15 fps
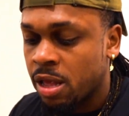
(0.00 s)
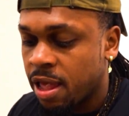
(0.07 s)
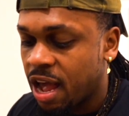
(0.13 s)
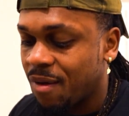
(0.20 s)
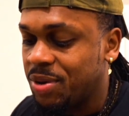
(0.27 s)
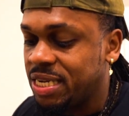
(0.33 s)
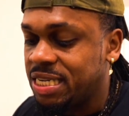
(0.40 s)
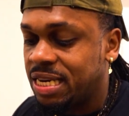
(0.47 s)
I've
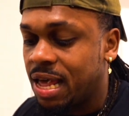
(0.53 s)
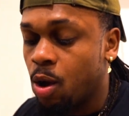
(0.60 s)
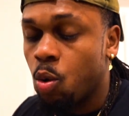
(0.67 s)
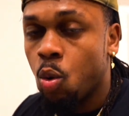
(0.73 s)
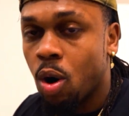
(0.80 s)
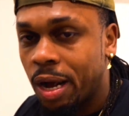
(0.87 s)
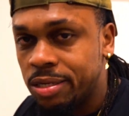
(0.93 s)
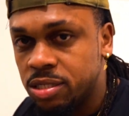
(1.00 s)
been eating like
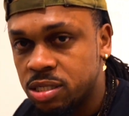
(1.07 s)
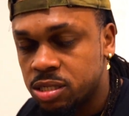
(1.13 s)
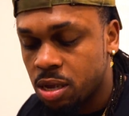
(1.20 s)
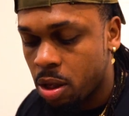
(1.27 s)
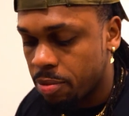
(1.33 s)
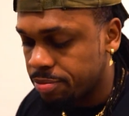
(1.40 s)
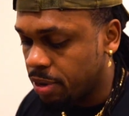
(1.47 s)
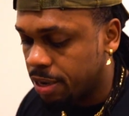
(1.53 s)
once
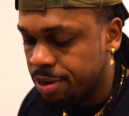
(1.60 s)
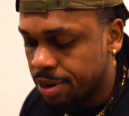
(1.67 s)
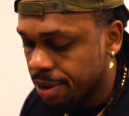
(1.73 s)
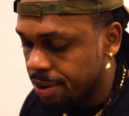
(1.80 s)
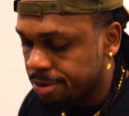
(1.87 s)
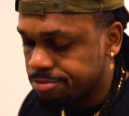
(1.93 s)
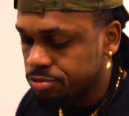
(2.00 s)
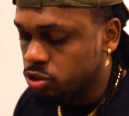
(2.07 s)
a
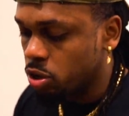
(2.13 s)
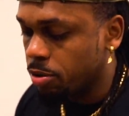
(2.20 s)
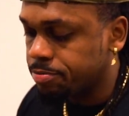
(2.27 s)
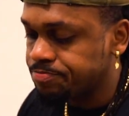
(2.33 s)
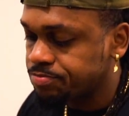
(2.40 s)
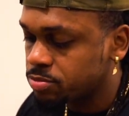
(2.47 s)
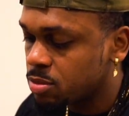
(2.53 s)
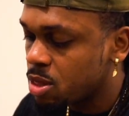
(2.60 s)
day, so
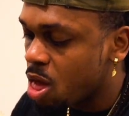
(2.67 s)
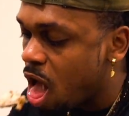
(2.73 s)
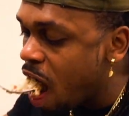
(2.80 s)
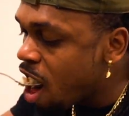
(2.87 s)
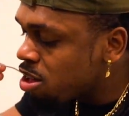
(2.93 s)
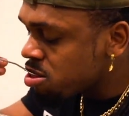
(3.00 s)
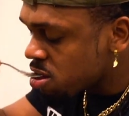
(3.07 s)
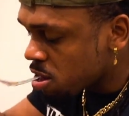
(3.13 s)

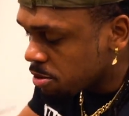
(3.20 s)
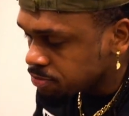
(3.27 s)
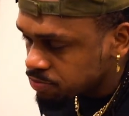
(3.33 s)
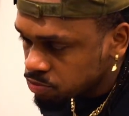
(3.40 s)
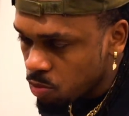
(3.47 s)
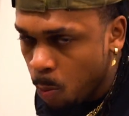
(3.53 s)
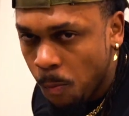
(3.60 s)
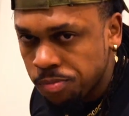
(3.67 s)

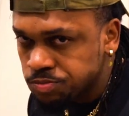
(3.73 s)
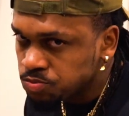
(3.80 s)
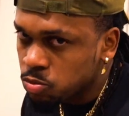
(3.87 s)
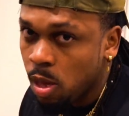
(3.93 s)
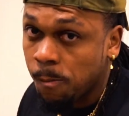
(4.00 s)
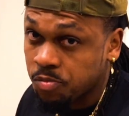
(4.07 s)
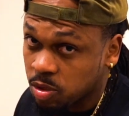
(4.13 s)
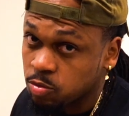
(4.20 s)
I'm
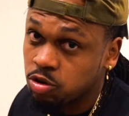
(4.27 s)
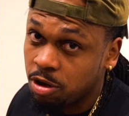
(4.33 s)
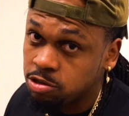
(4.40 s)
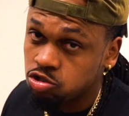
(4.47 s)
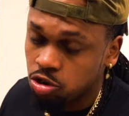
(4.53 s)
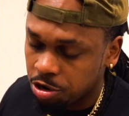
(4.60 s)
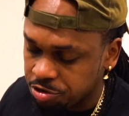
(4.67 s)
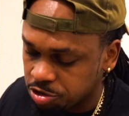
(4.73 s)
going to
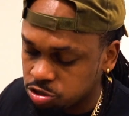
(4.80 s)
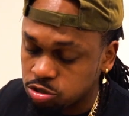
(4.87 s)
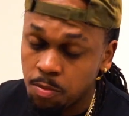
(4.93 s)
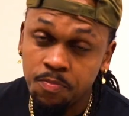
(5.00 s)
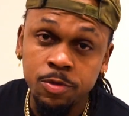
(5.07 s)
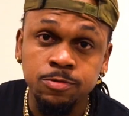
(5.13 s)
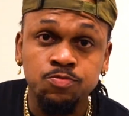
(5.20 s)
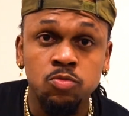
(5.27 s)
enjoy this.
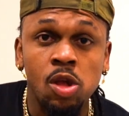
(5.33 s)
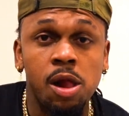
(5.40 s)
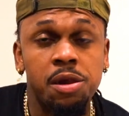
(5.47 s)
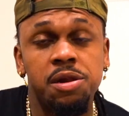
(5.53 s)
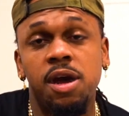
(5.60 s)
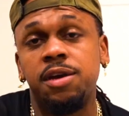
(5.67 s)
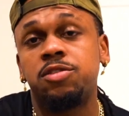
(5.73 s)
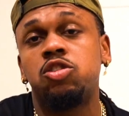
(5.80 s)

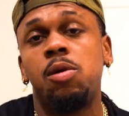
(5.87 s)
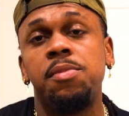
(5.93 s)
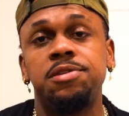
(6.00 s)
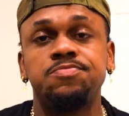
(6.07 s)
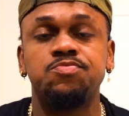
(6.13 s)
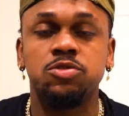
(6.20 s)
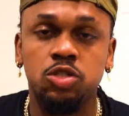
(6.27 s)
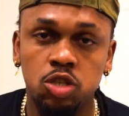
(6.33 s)
Like, comment,
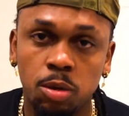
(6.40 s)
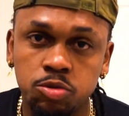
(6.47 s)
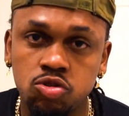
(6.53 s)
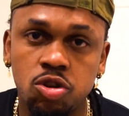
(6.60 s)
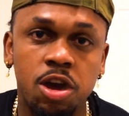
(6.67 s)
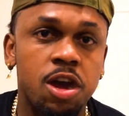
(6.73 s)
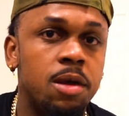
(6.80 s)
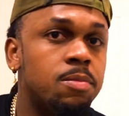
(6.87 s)

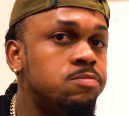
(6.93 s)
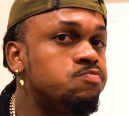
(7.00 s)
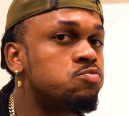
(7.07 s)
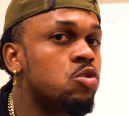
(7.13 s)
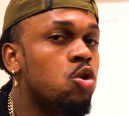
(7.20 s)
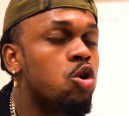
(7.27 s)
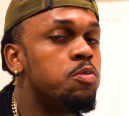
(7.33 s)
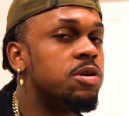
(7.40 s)
subscribe.
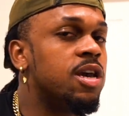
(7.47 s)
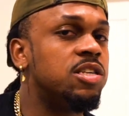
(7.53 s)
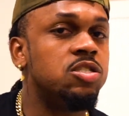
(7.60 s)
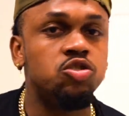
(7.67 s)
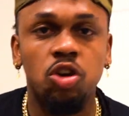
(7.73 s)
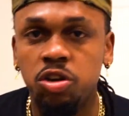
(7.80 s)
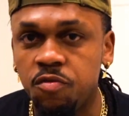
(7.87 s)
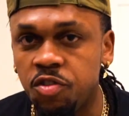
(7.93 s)
Hope you guys
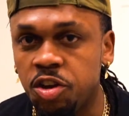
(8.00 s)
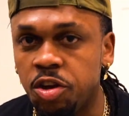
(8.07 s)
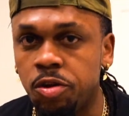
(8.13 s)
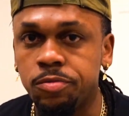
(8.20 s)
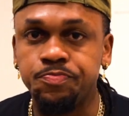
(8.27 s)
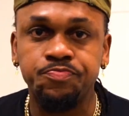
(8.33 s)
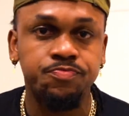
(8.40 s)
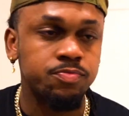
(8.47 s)
enjoyed the video.
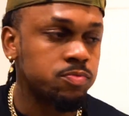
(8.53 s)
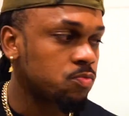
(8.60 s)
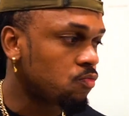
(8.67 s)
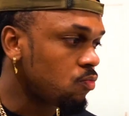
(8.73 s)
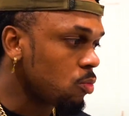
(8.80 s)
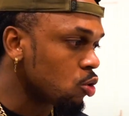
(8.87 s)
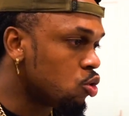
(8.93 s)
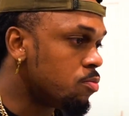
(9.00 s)

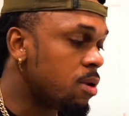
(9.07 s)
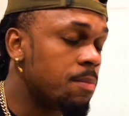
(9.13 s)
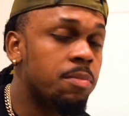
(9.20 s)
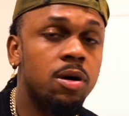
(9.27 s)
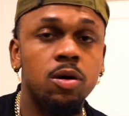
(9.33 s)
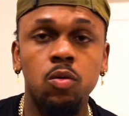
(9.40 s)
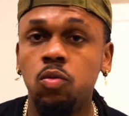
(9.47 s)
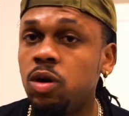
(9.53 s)

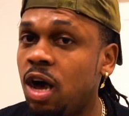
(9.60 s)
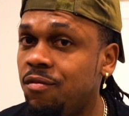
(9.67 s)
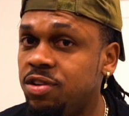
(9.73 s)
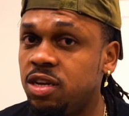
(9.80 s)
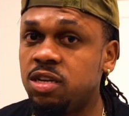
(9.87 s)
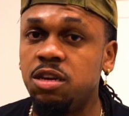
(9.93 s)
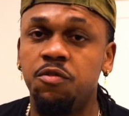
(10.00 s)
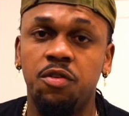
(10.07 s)
Remember, having a
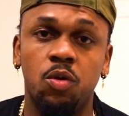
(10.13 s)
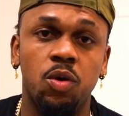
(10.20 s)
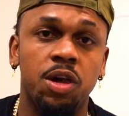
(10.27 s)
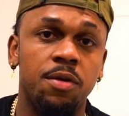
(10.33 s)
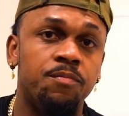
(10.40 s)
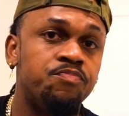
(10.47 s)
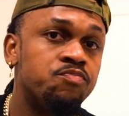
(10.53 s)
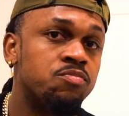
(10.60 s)
giveaway.